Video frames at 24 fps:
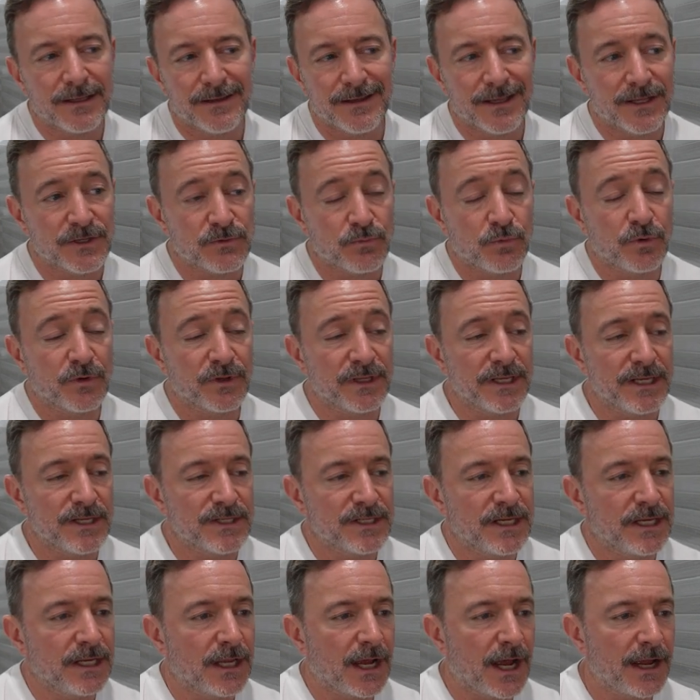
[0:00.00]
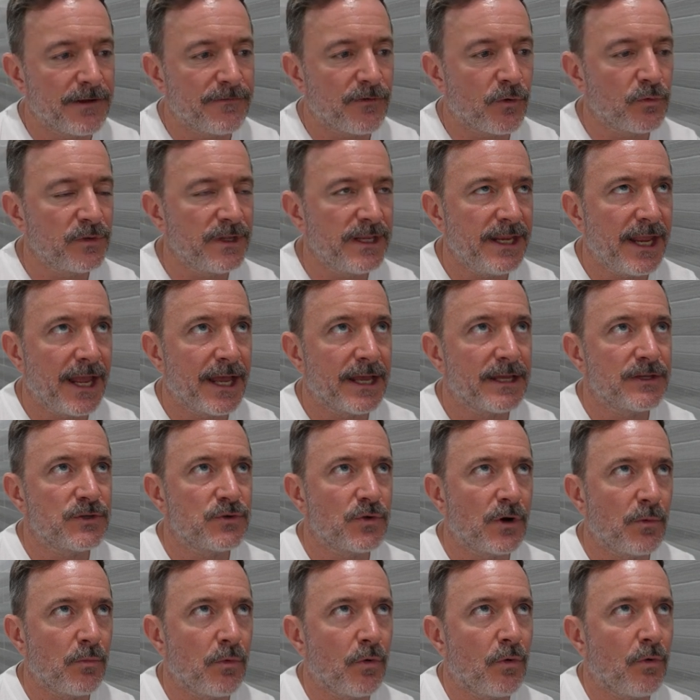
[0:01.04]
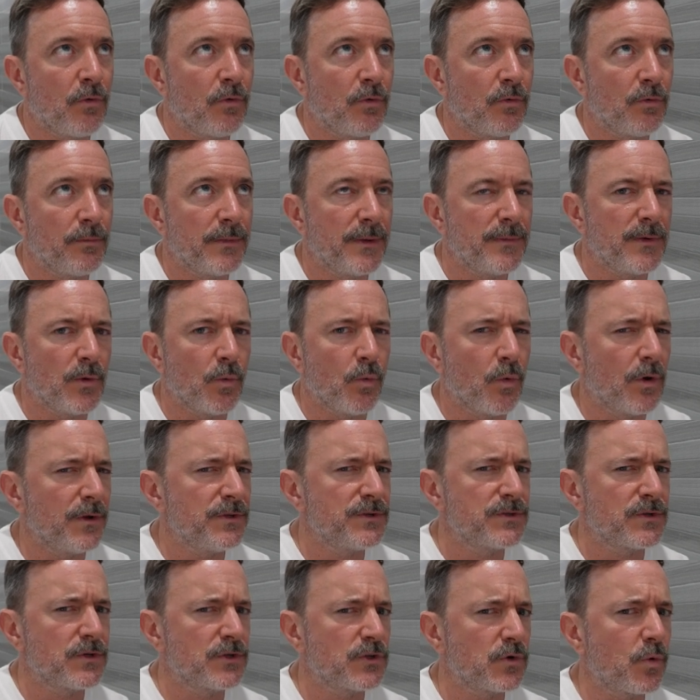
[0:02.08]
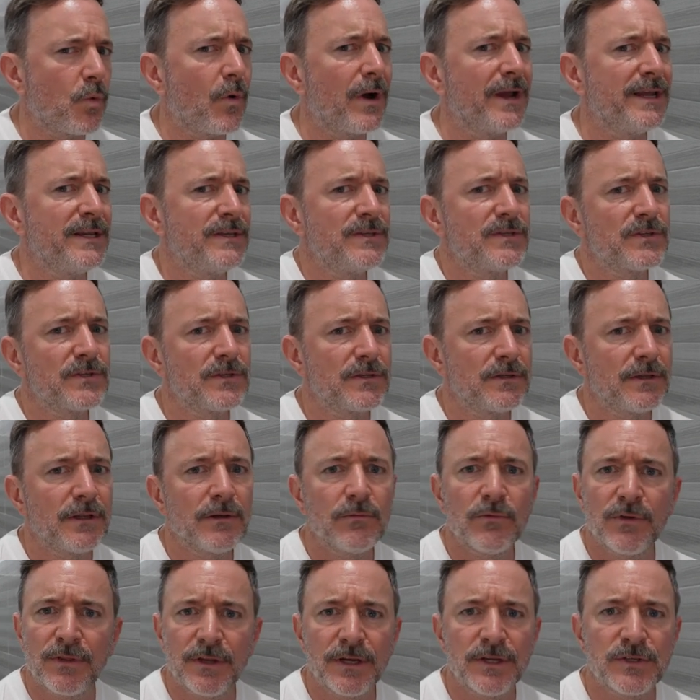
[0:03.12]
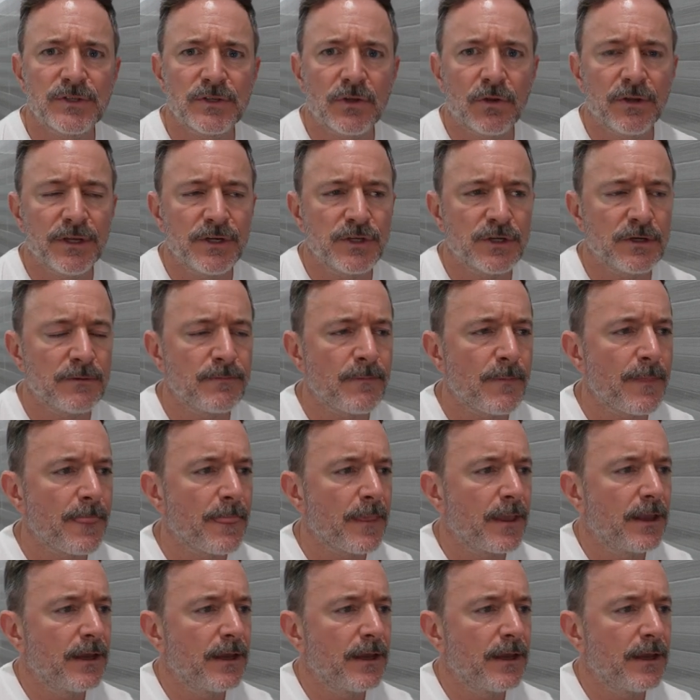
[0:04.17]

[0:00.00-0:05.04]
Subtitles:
it's really easy. I've only had trouble maybe once or twice with an installation,